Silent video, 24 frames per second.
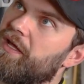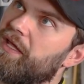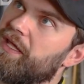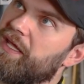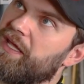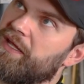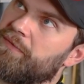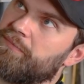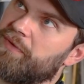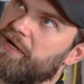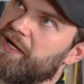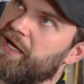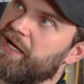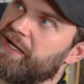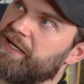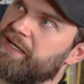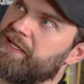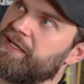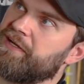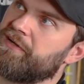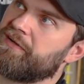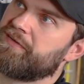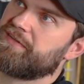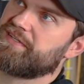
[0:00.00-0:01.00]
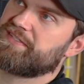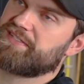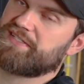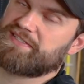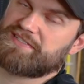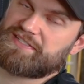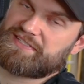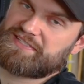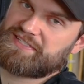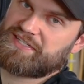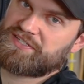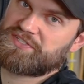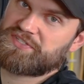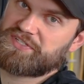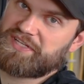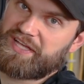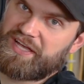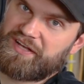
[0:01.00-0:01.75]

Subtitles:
In behind here, this is essentially